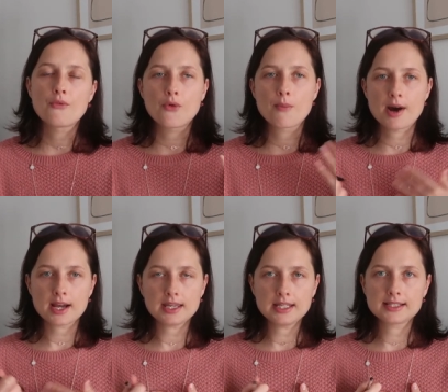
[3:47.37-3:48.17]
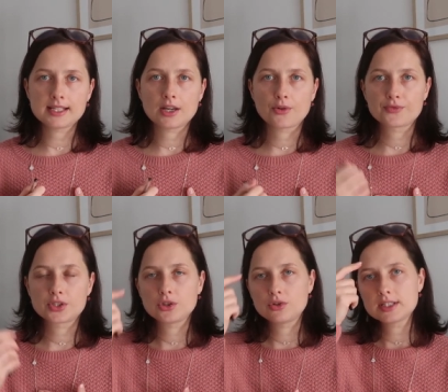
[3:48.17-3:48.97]
for my intake of
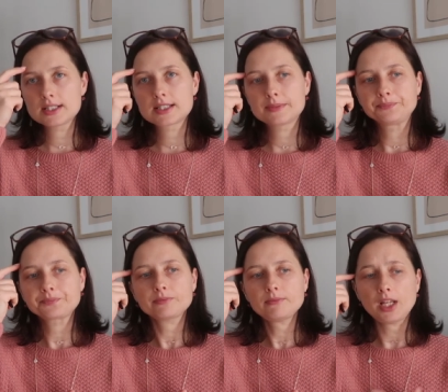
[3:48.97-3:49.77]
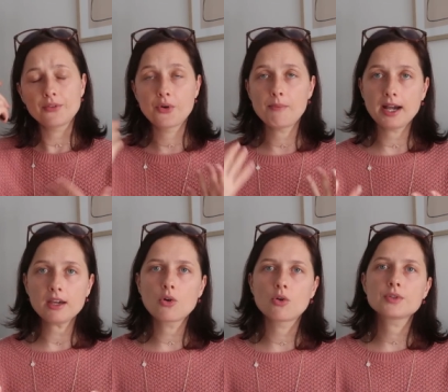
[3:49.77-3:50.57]
students, for my
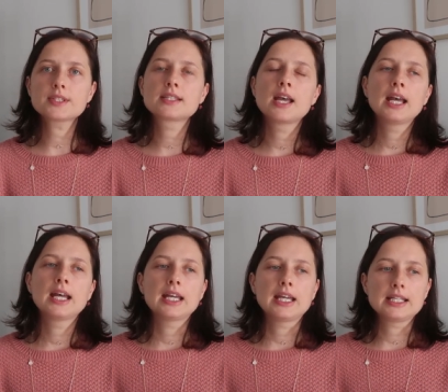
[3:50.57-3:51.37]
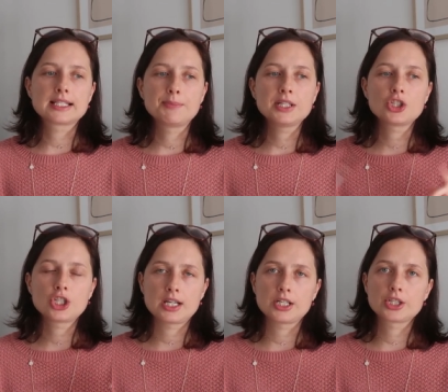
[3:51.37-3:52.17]
course, it's been
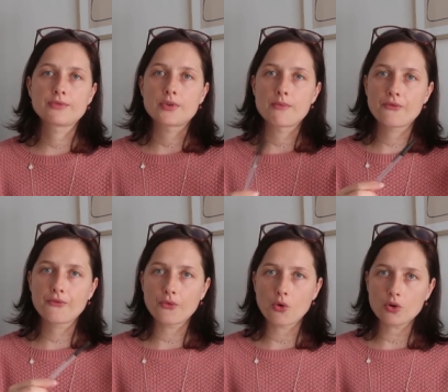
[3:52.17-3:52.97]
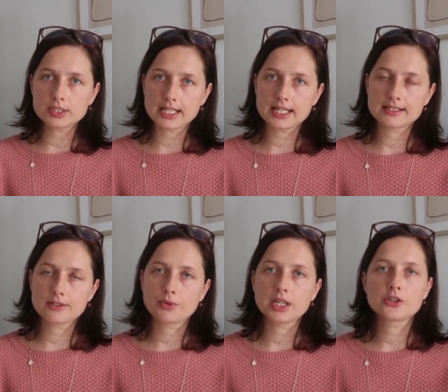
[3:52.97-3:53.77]
changed from four days
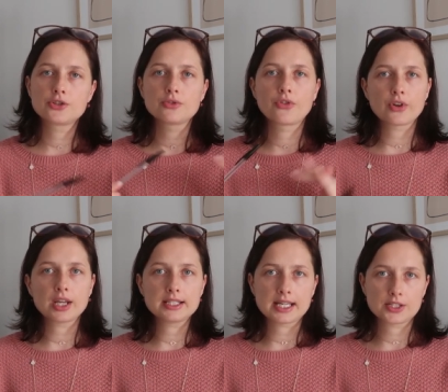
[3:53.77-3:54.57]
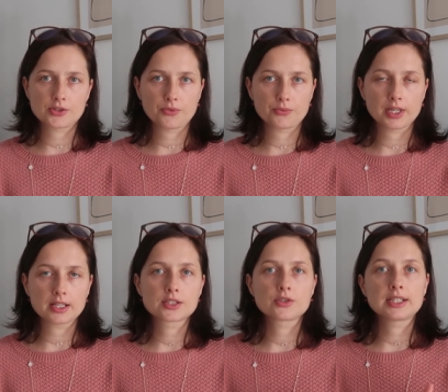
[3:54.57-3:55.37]
a week to three days a
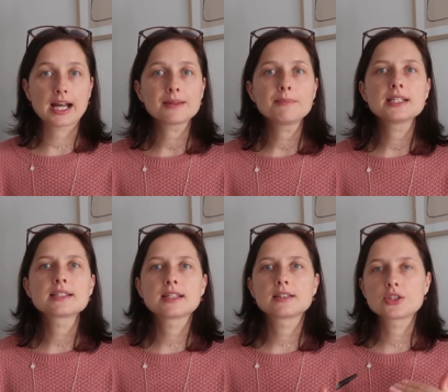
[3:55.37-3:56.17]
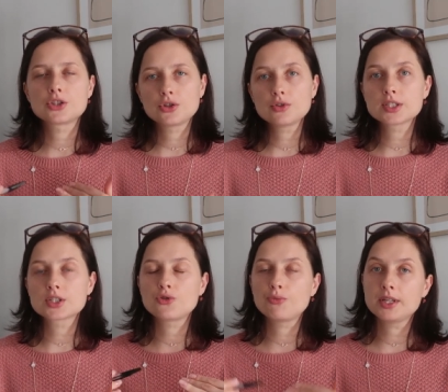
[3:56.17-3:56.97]
week. So that means that the
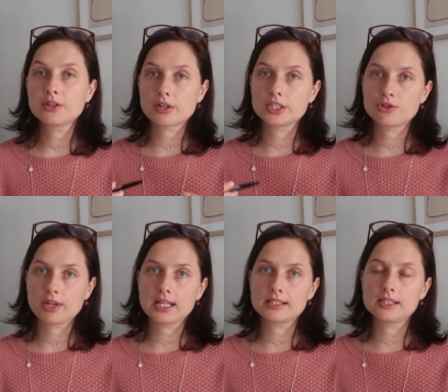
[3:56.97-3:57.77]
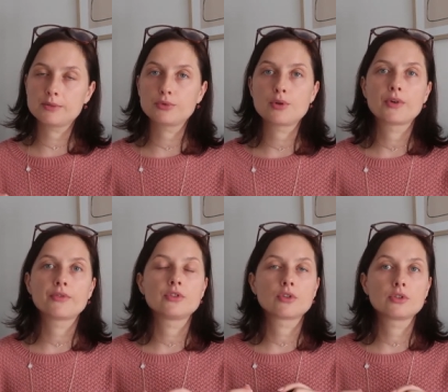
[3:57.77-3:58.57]
students who've been graduated Diploma
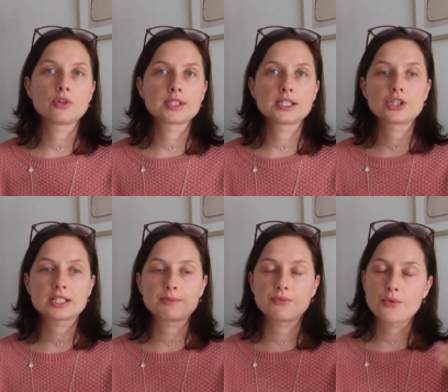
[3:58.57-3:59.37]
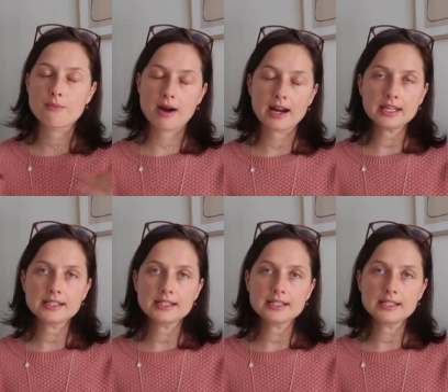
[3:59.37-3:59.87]
of Enrolled Nursing just before my